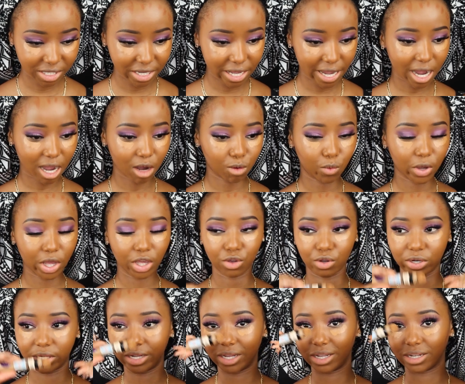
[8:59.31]
take away
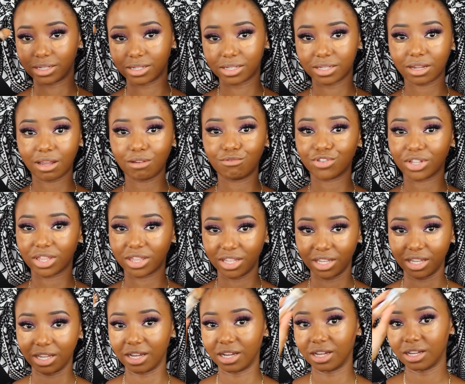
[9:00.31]
your debts,
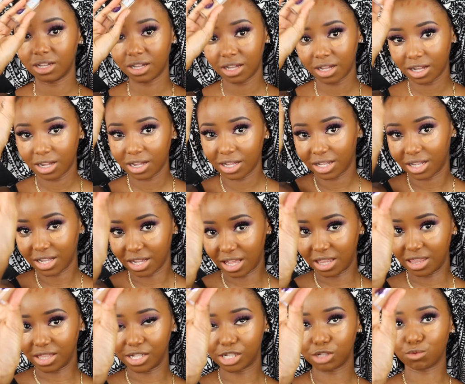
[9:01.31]
everything
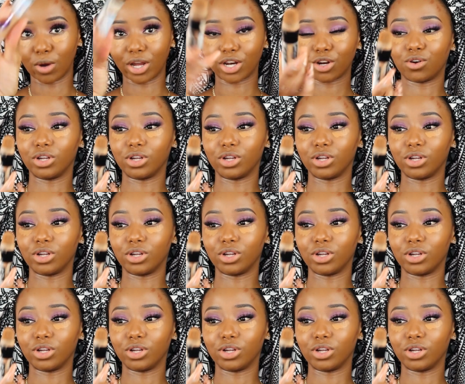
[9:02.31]
in this one